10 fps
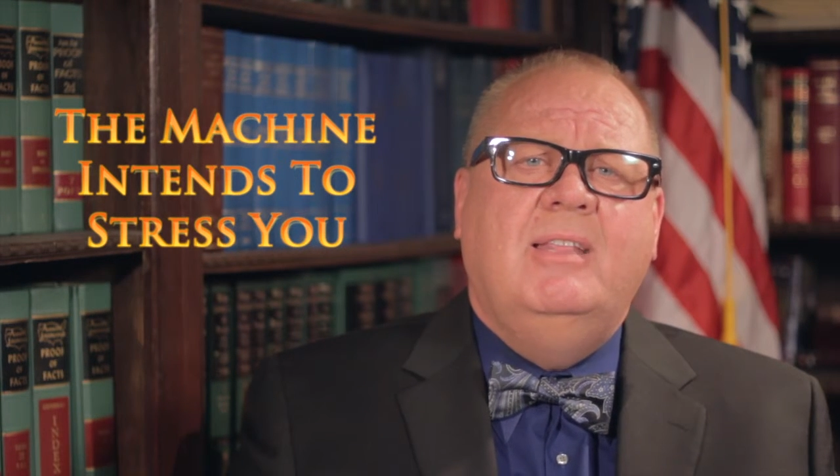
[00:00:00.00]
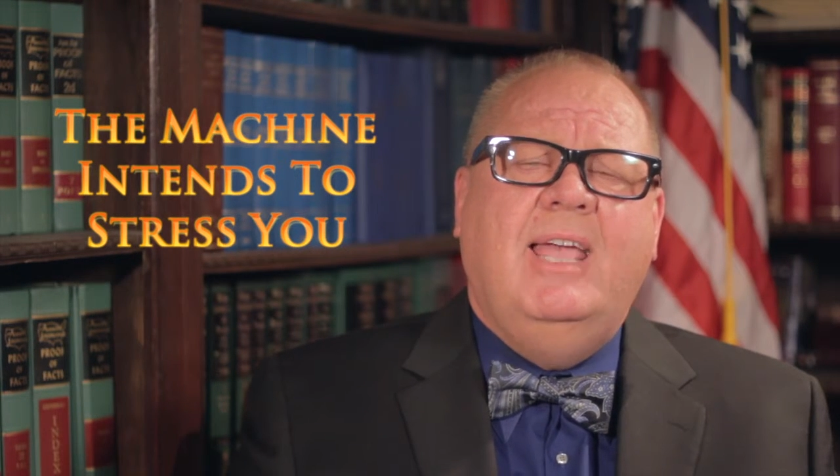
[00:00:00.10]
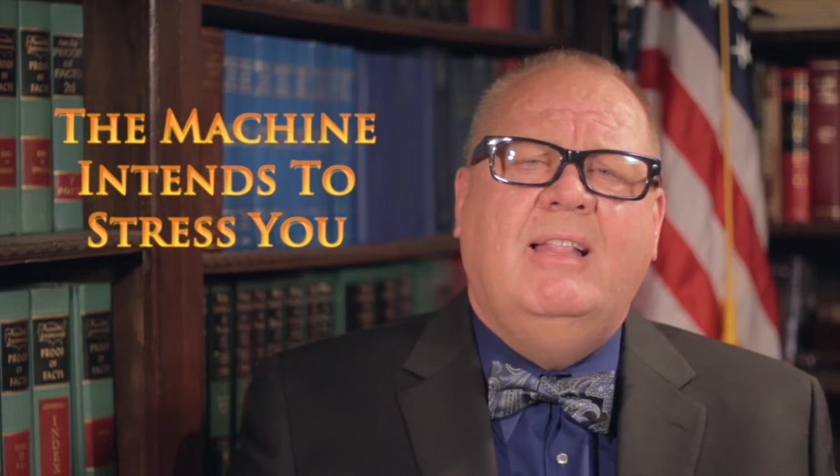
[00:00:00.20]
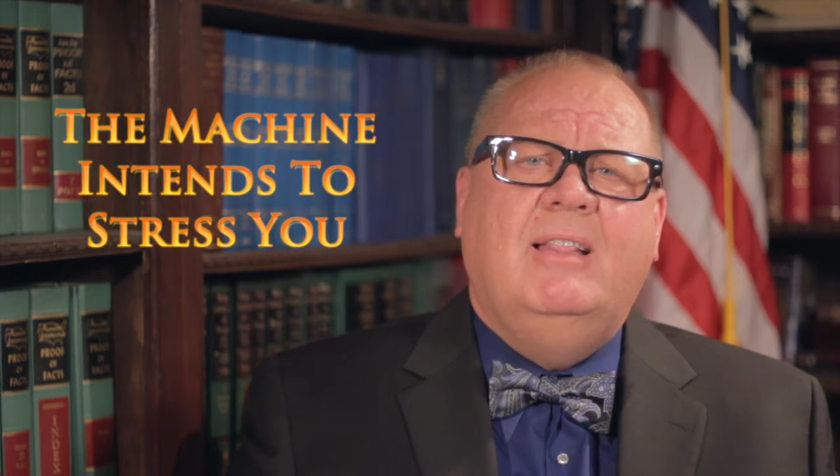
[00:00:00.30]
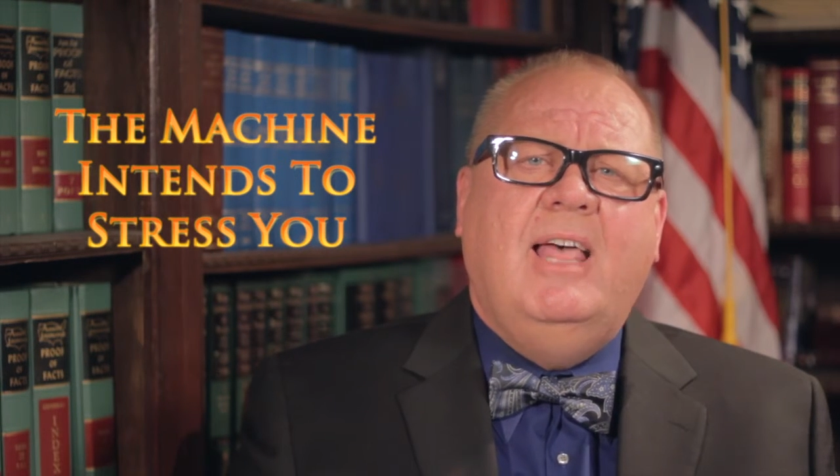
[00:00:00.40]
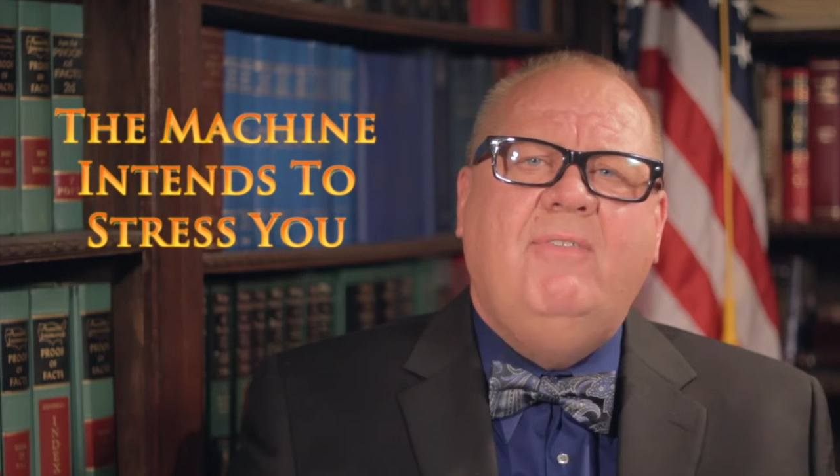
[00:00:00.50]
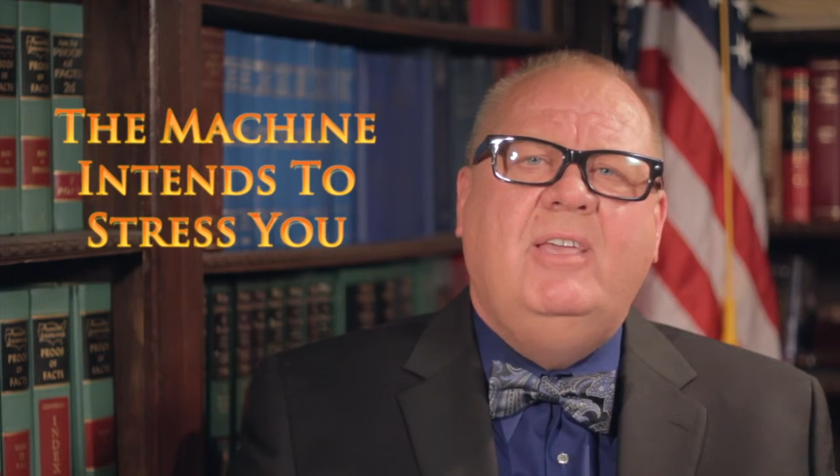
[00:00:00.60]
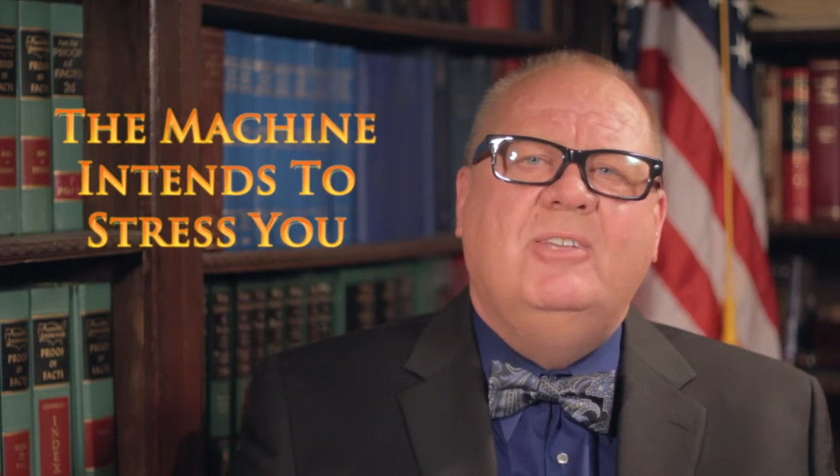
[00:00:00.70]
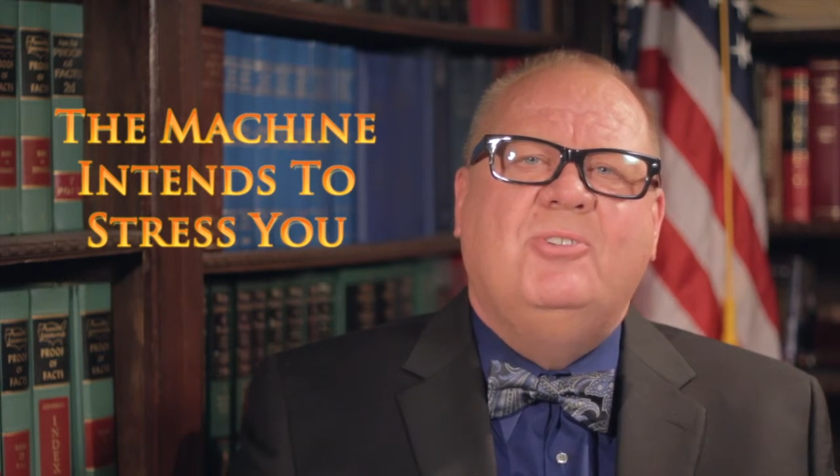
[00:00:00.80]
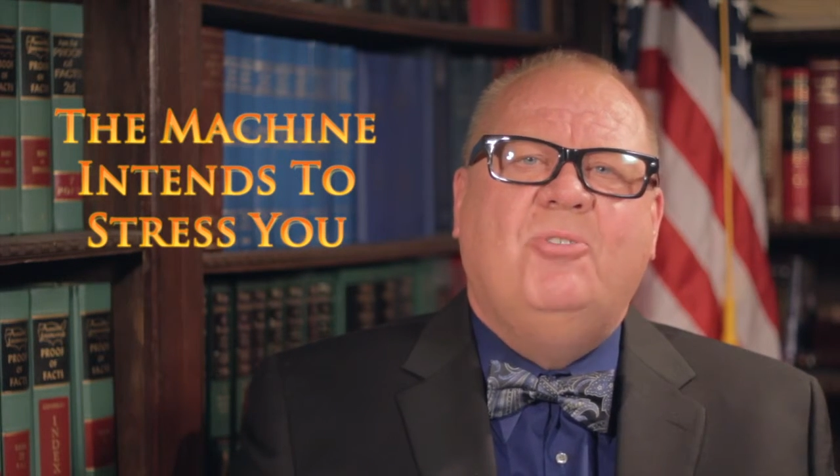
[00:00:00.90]
that
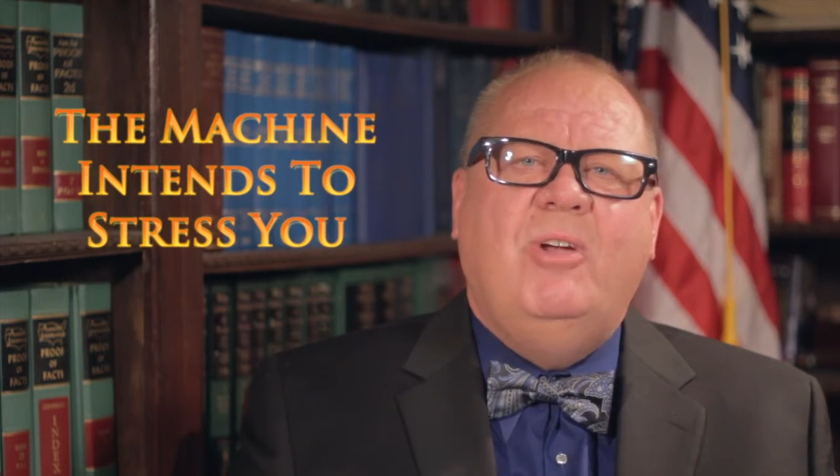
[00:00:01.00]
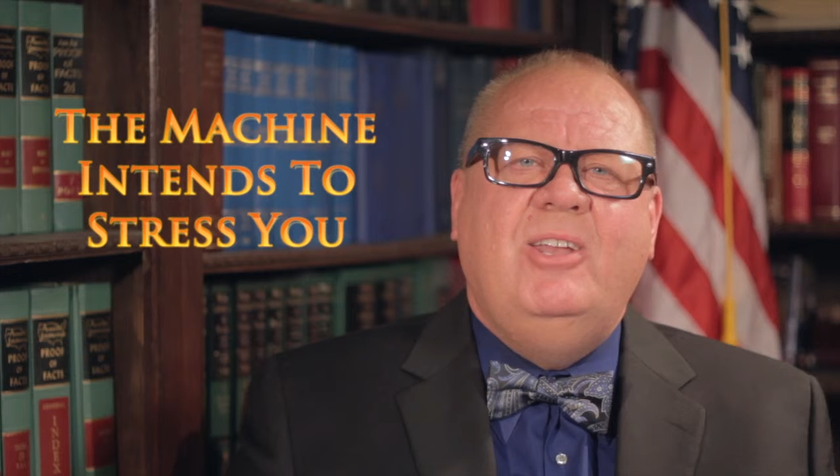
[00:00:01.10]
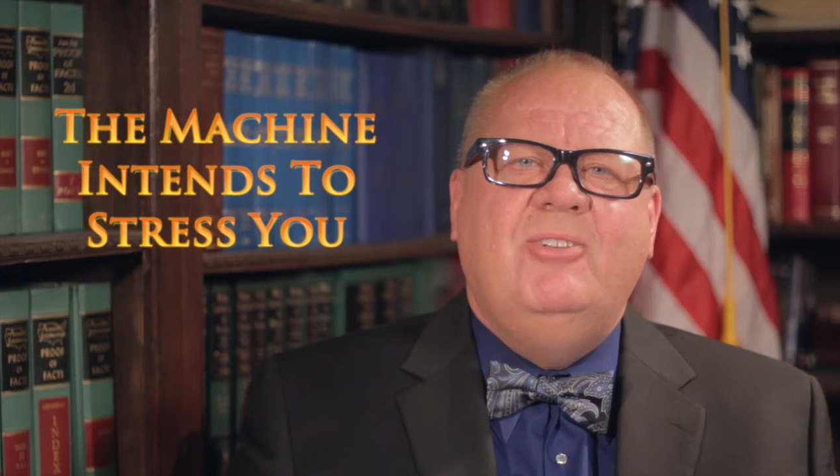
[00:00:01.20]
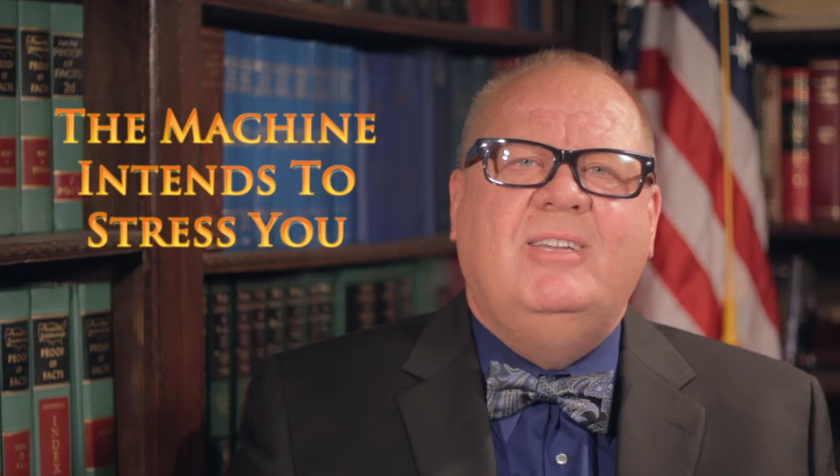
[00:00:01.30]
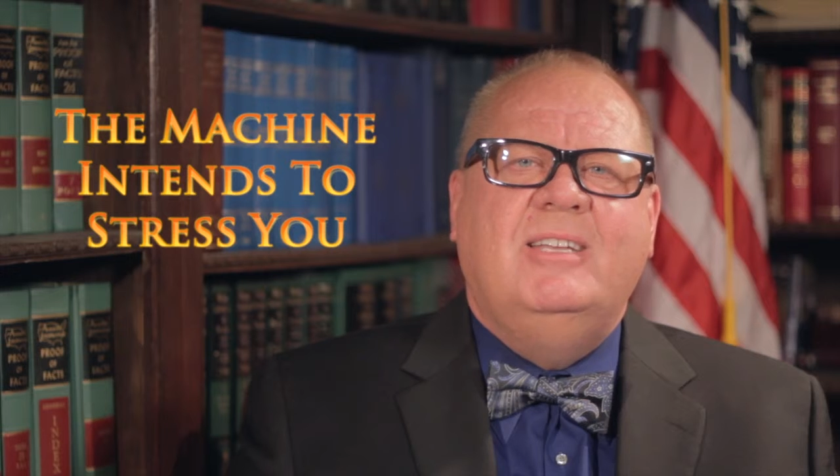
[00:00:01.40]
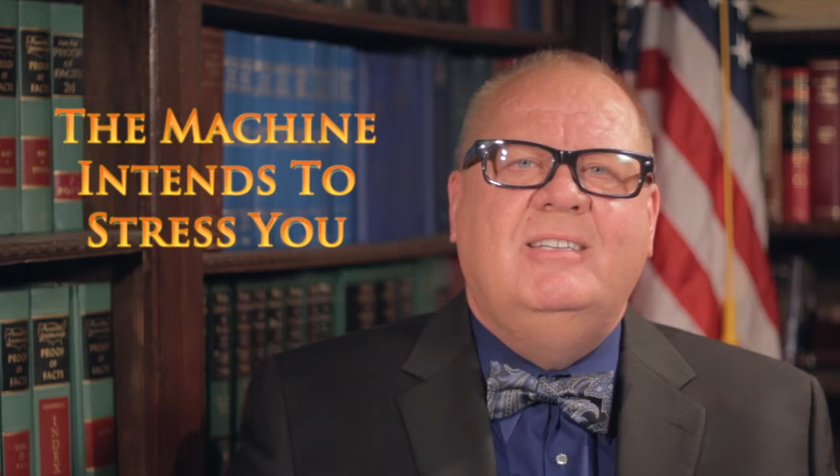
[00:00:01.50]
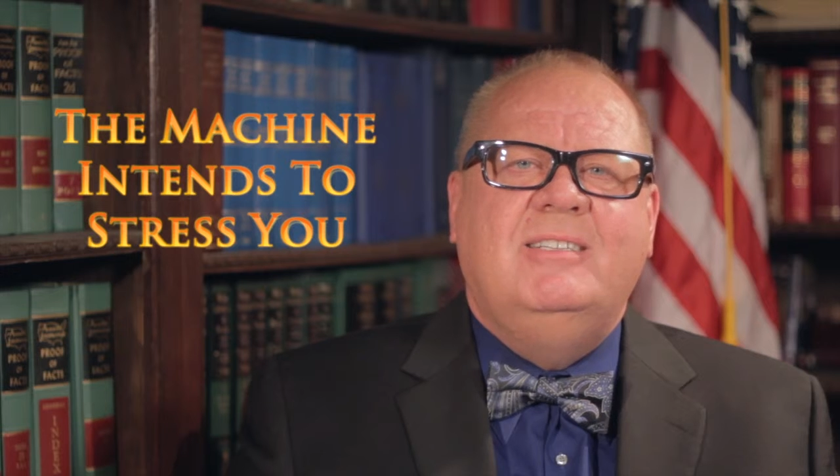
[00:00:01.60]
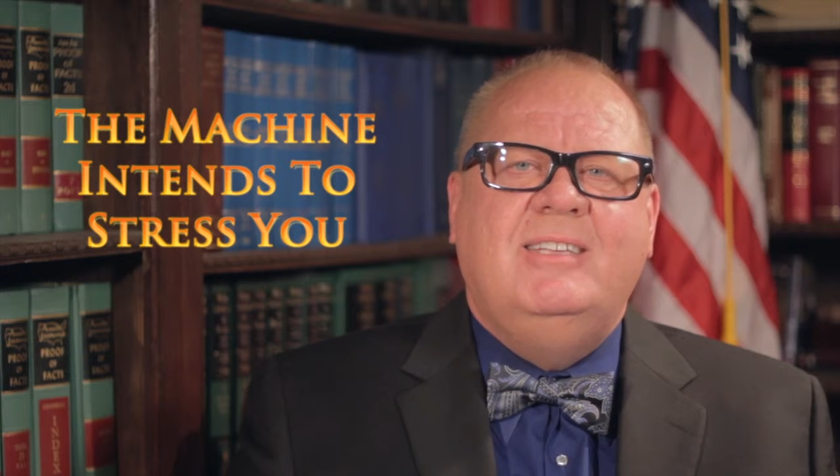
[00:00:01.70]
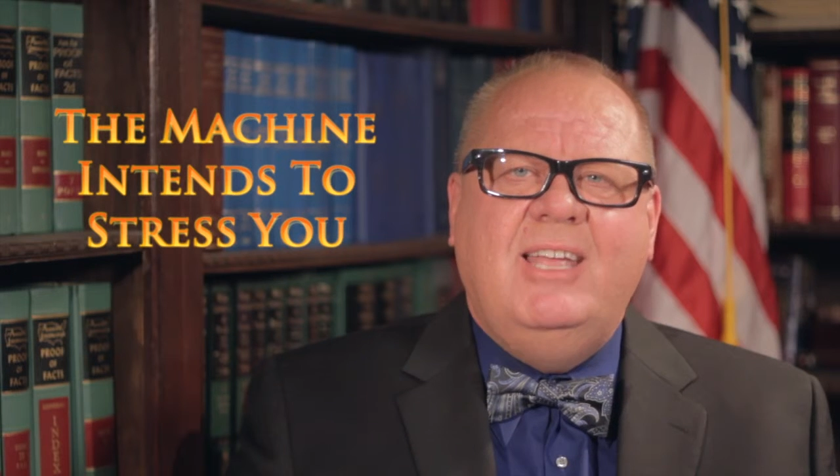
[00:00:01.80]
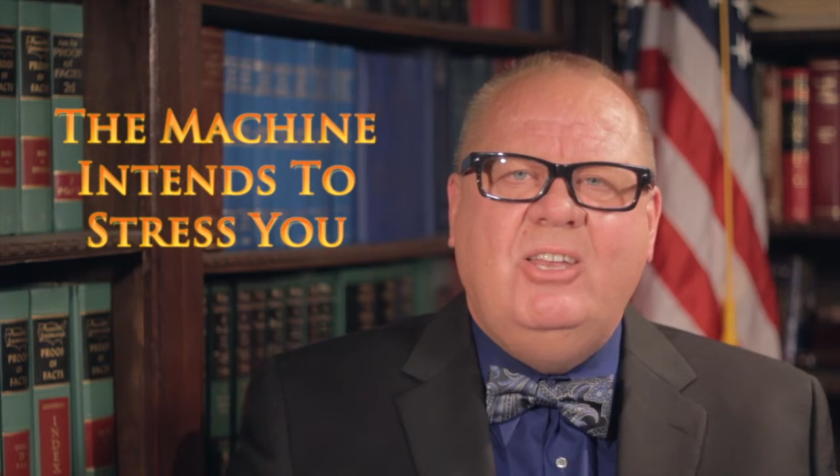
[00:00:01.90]
levy is going to
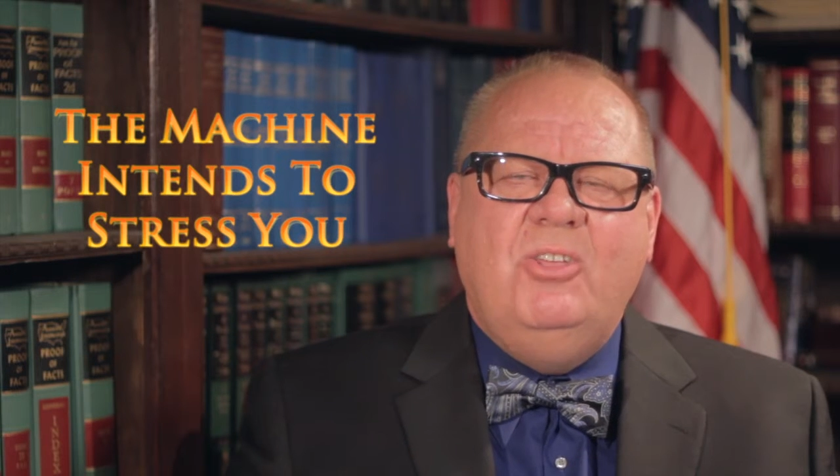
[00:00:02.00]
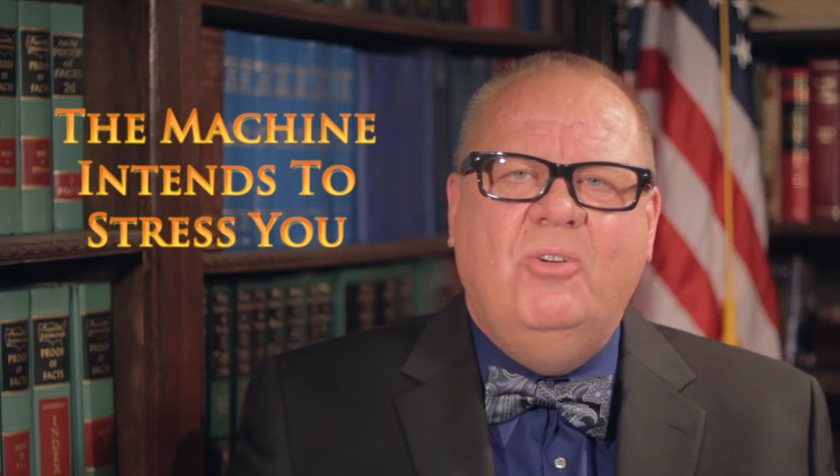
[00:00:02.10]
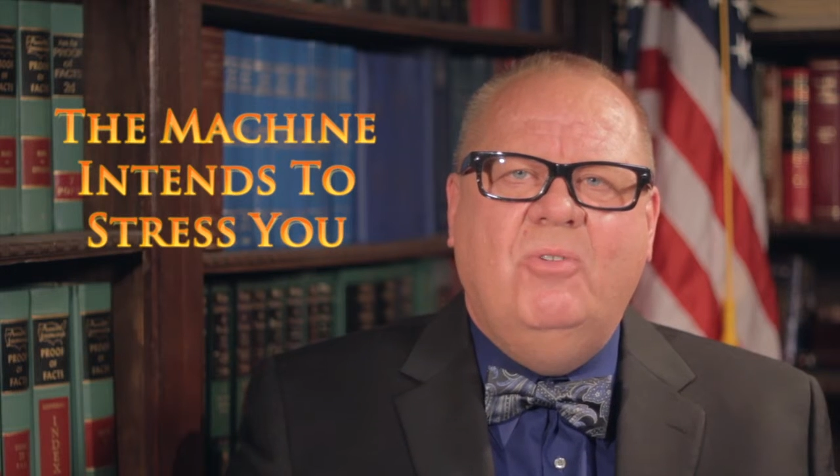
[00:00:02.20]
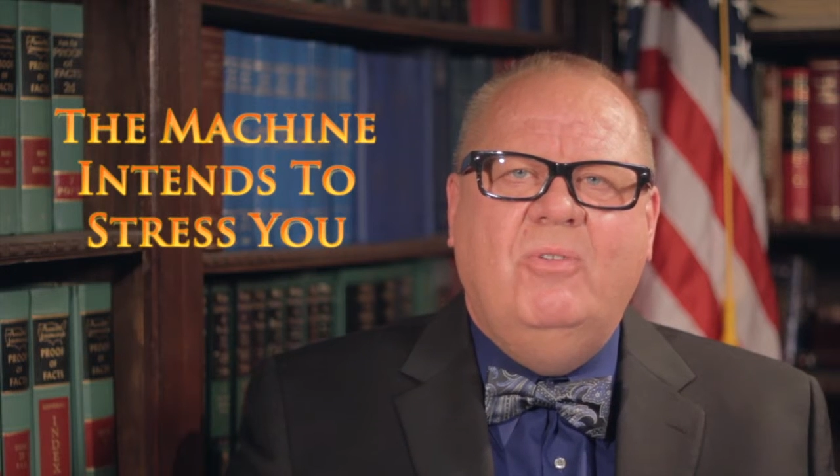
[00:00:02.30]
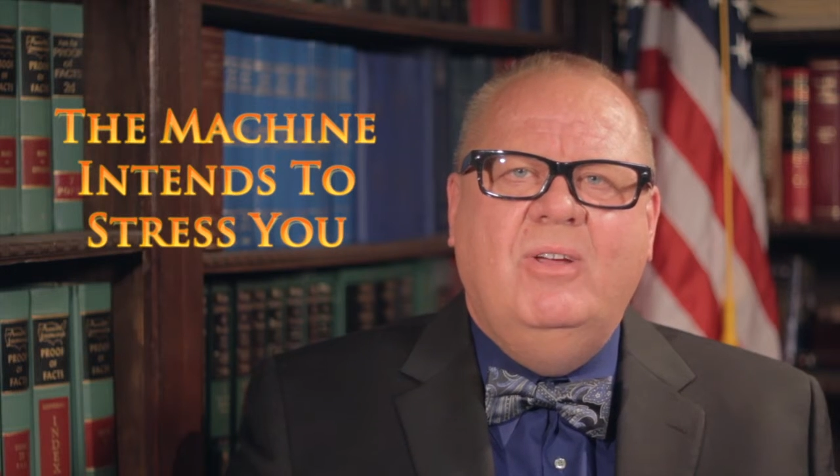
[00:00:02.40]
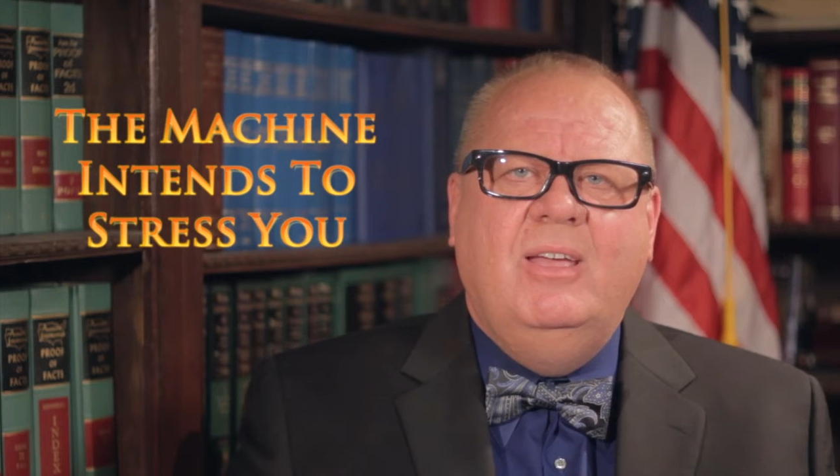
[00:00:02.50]
continue